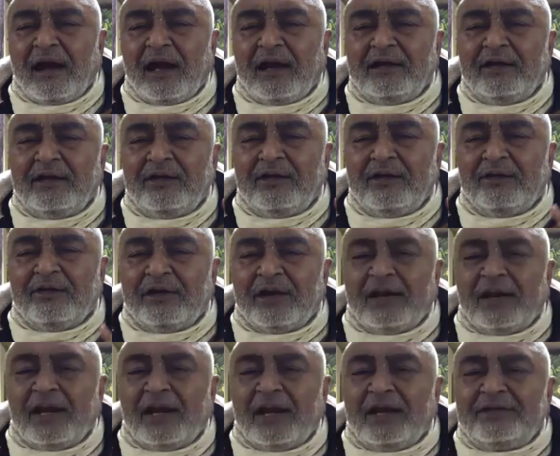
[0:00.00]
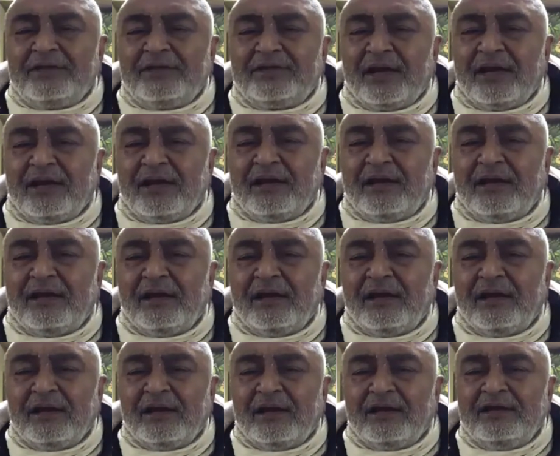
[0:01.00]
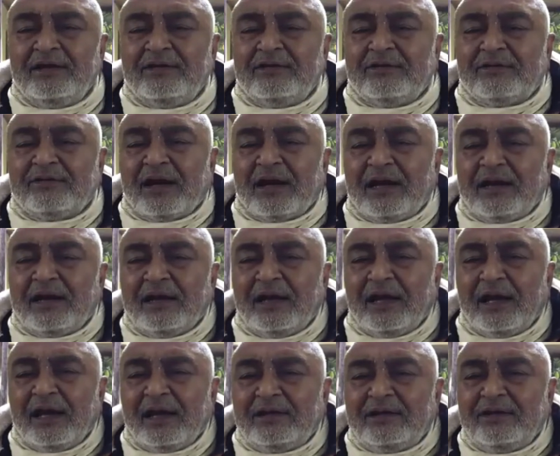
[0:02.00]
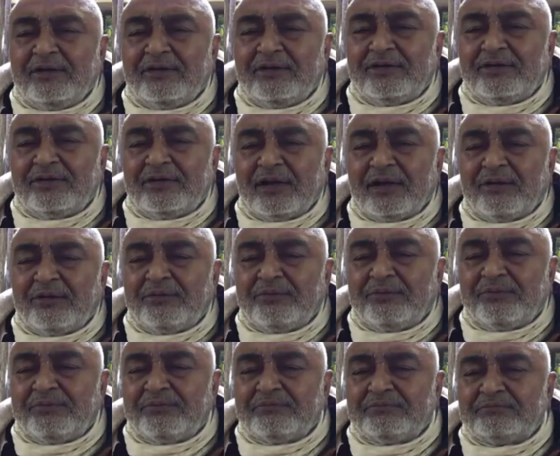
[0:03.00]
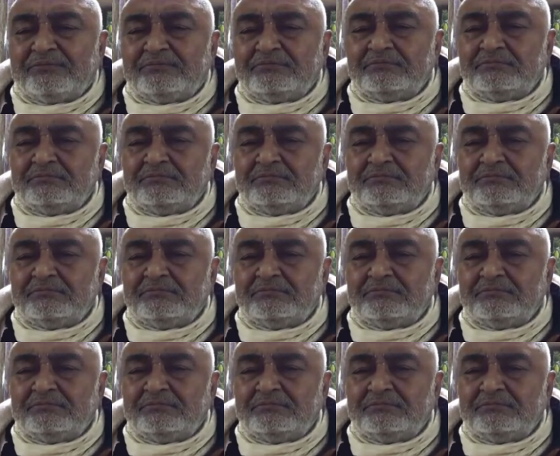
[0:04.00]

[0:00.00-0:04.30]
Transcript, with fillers: and your relation, you can get yourself.